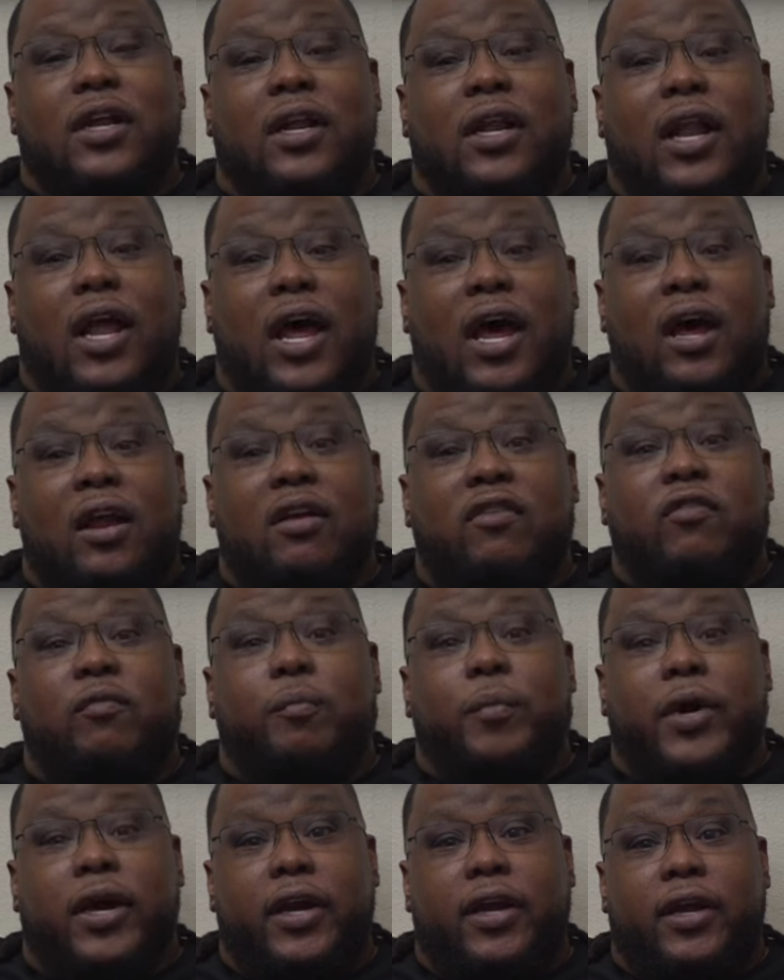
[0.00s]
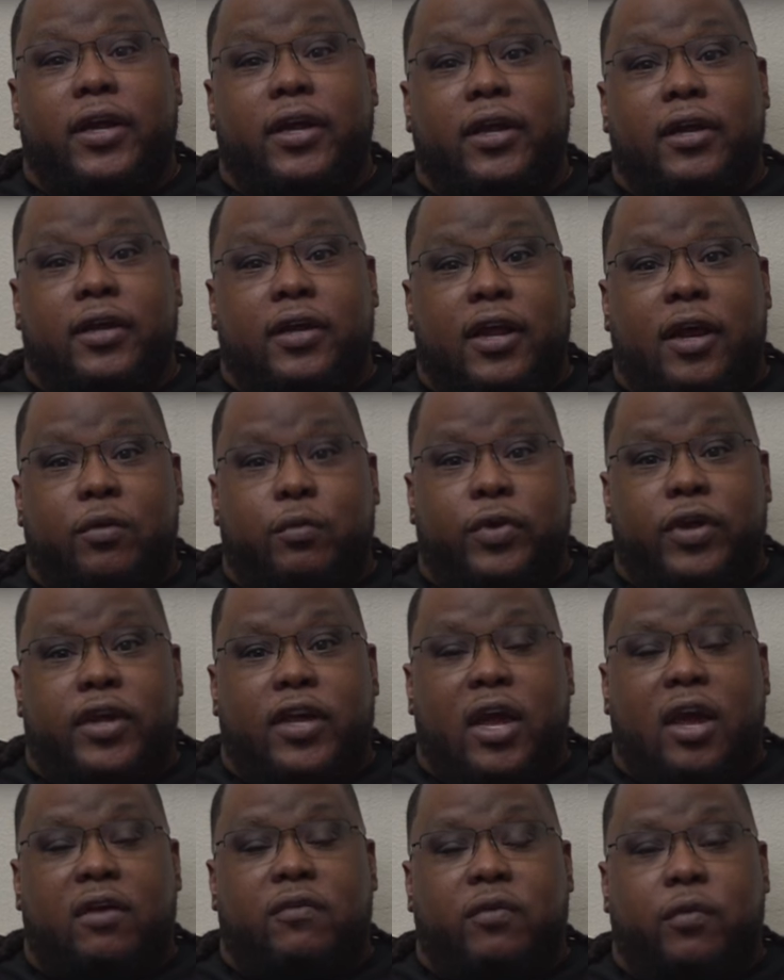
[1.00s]
lot of money that yeah. we
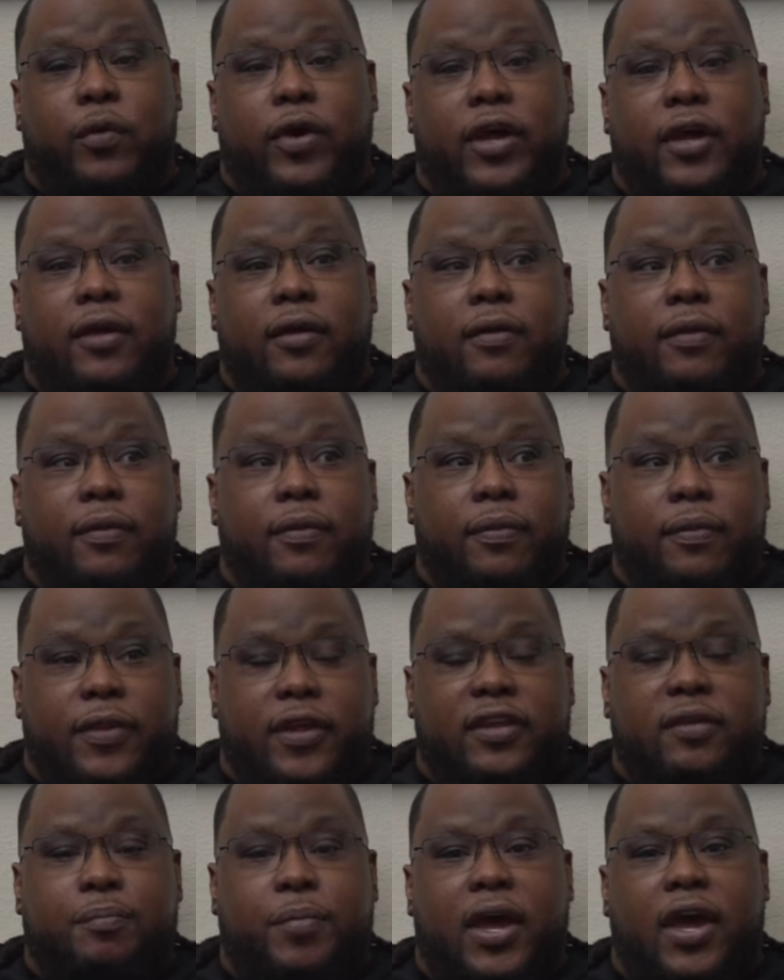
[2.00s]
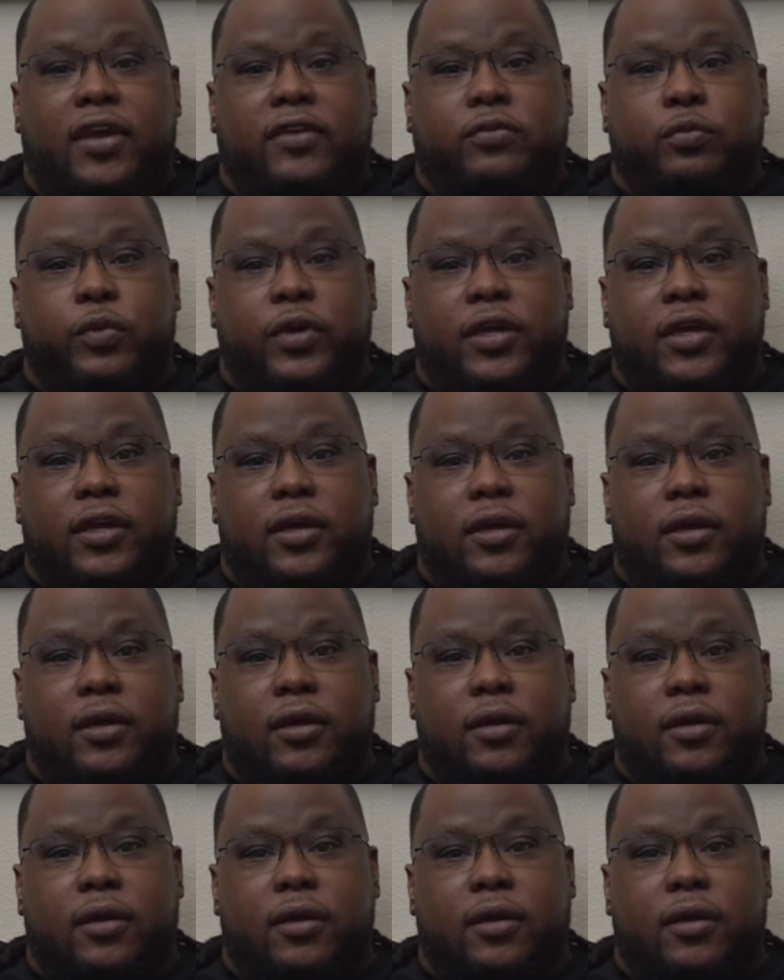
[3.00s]
gave away this past weekend.